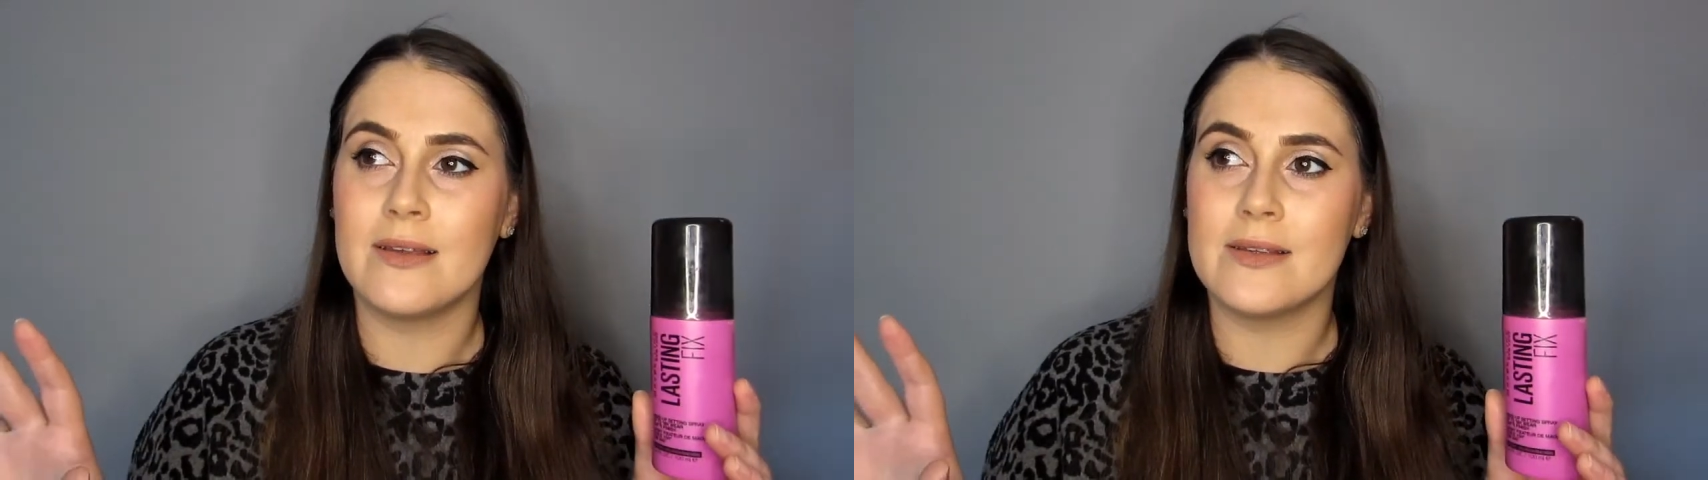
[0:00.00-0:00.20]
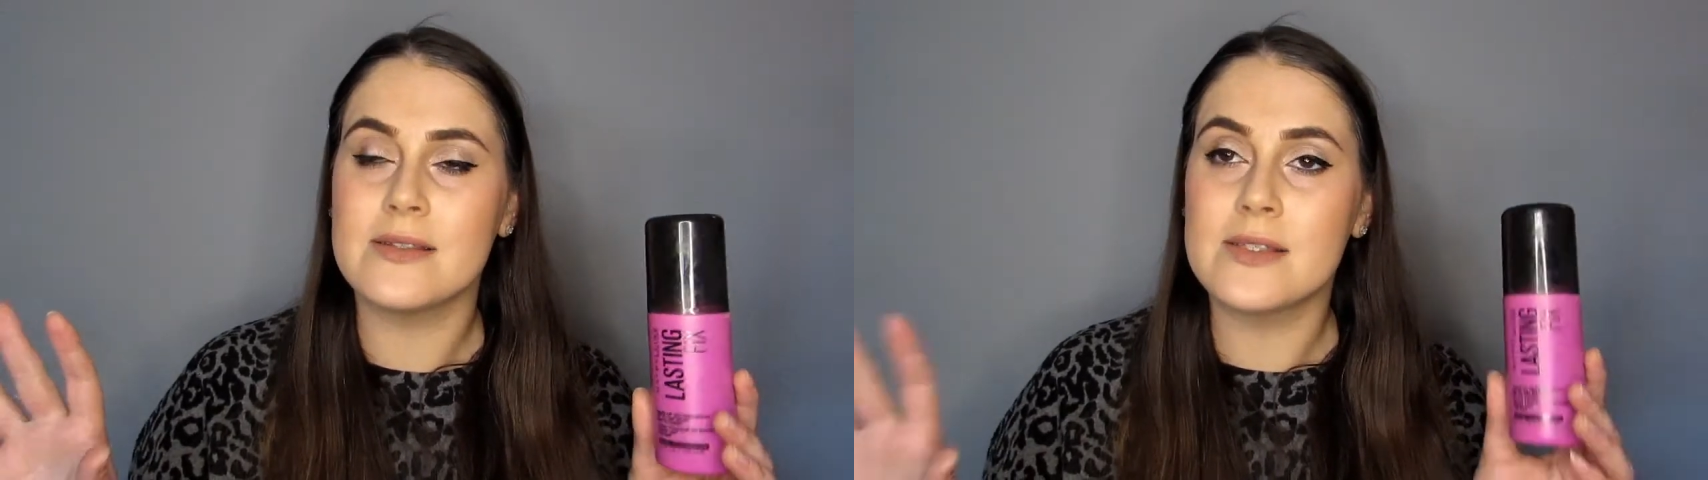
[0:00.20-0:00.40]

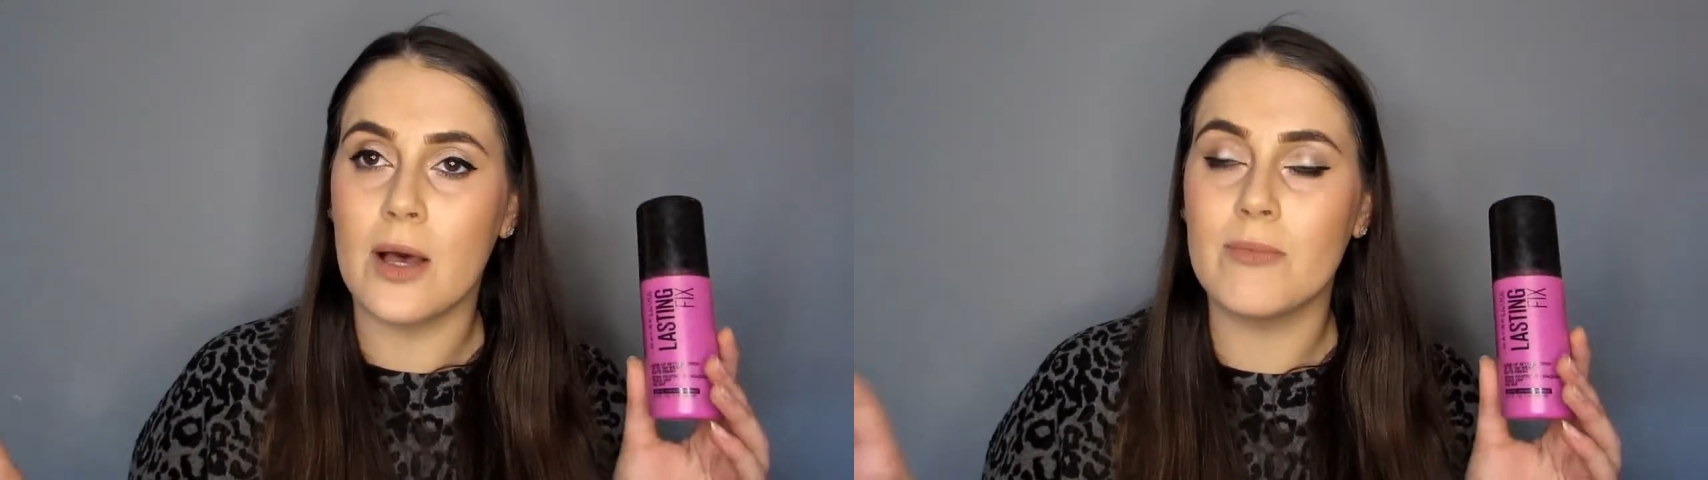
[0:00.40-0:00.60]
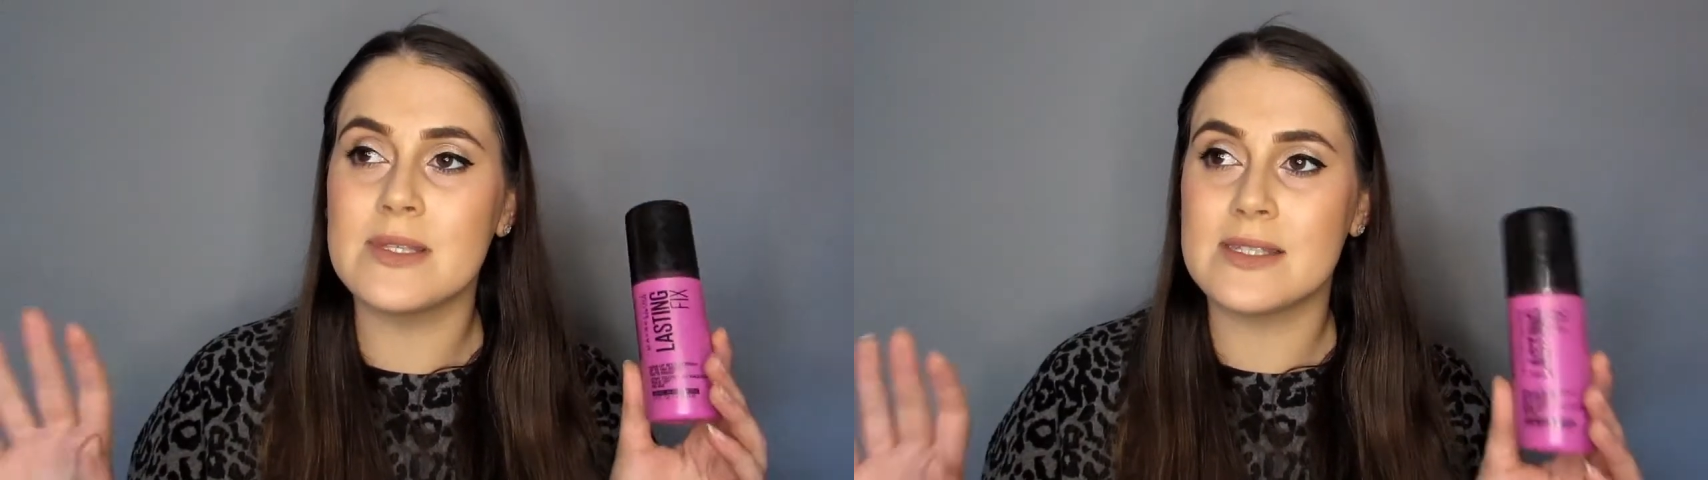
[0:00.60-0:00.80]

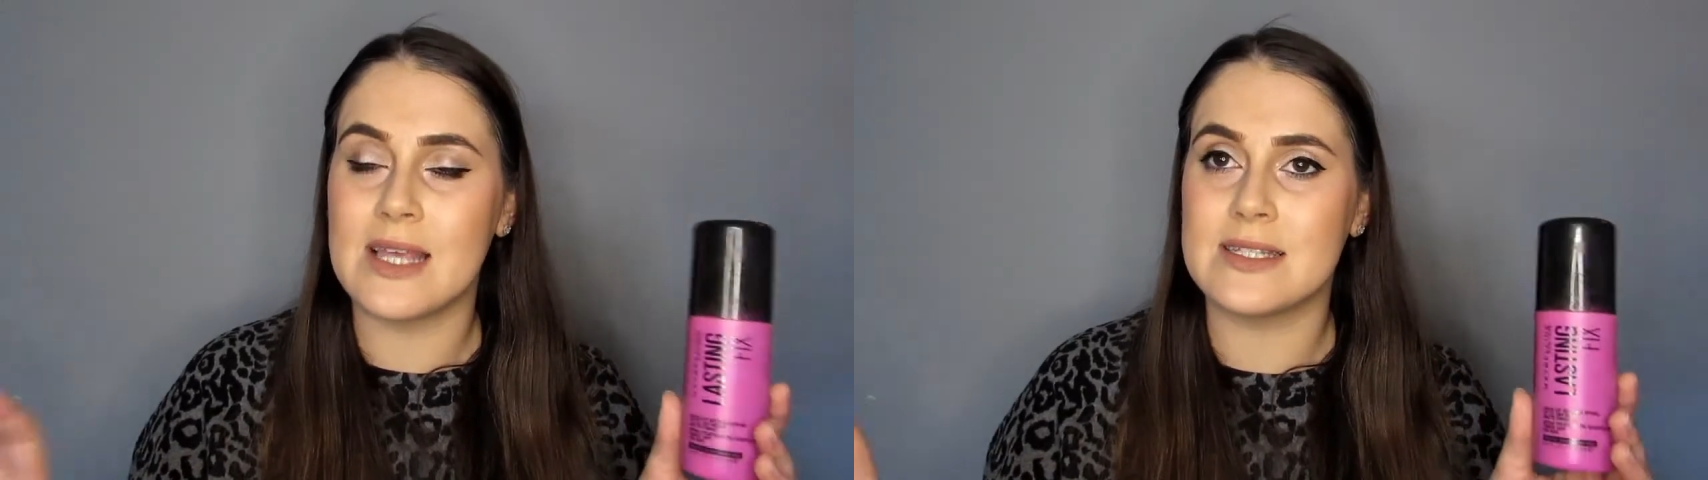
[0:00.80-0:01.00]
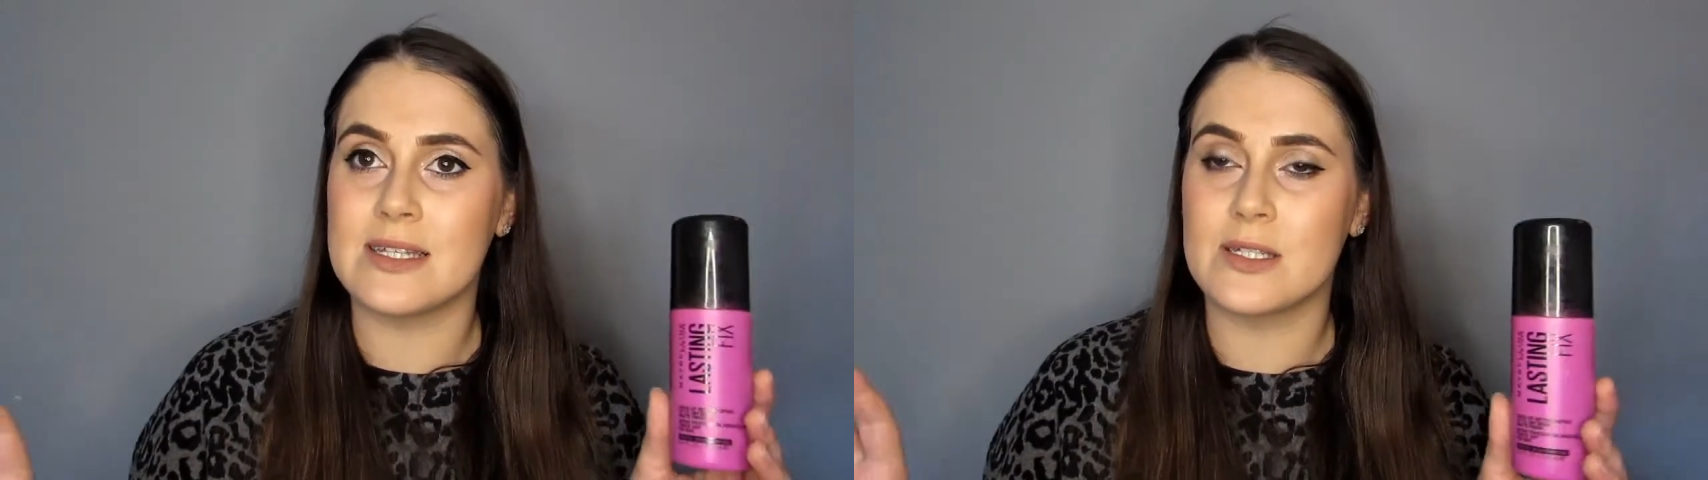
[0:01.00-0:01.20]
some
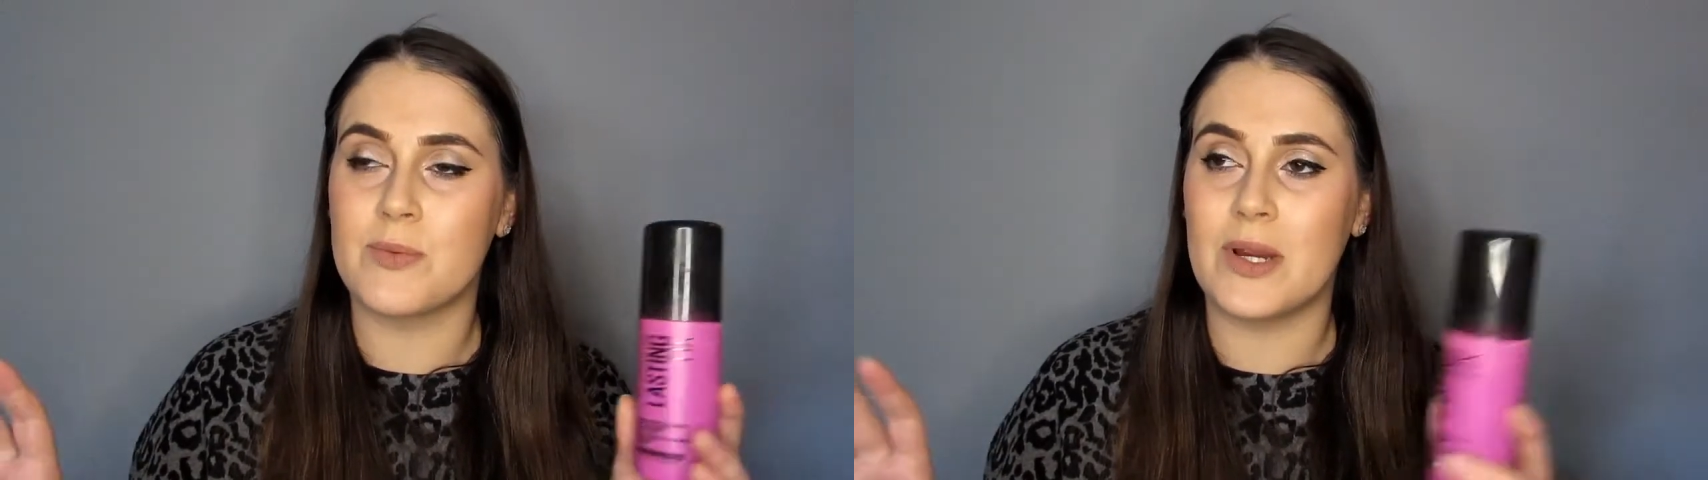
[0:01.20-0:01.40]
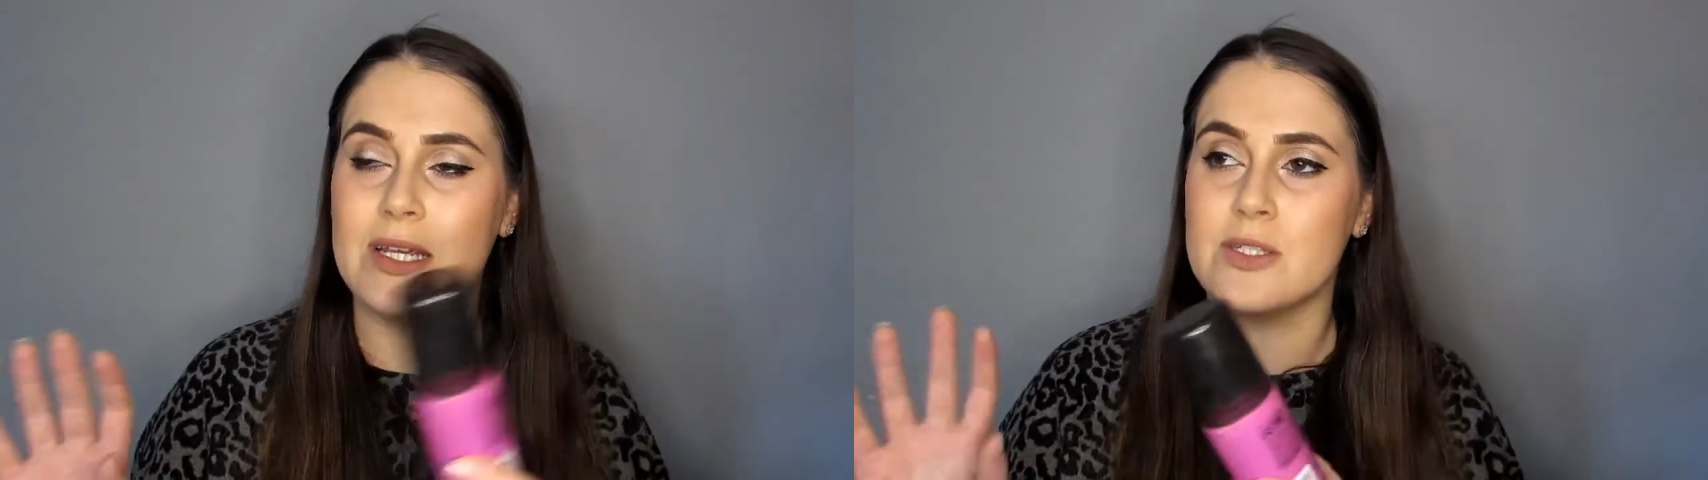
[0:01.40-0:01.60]
setting
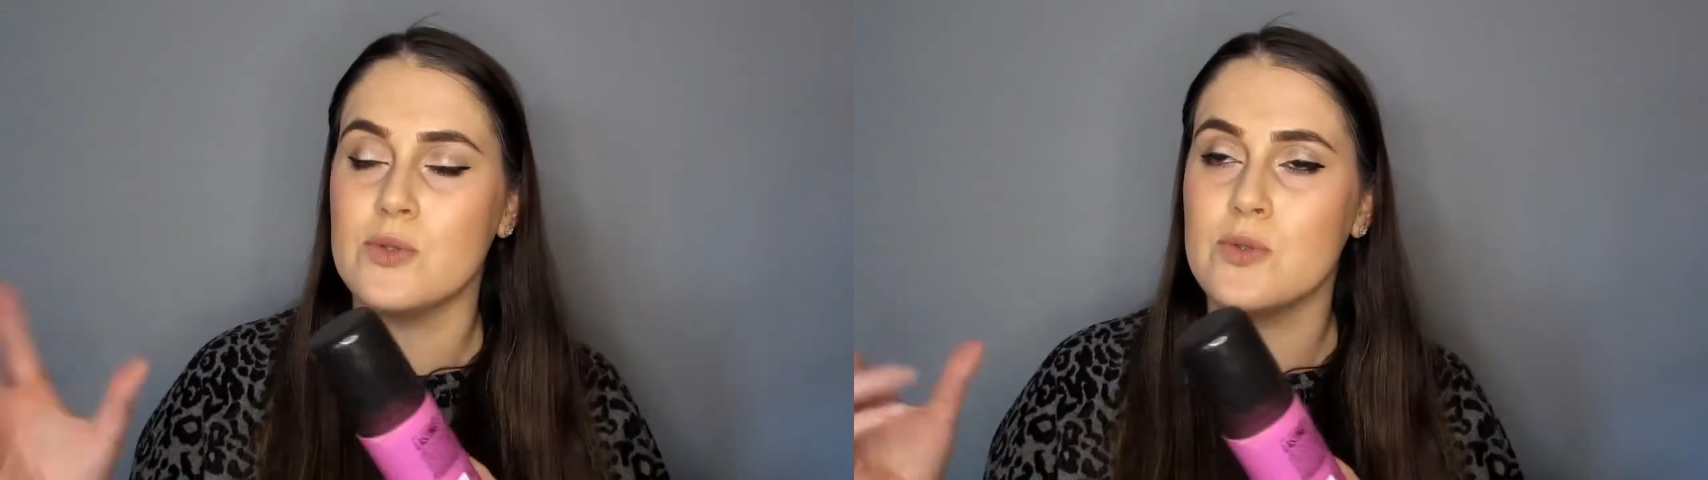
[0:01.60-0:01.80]
sprays you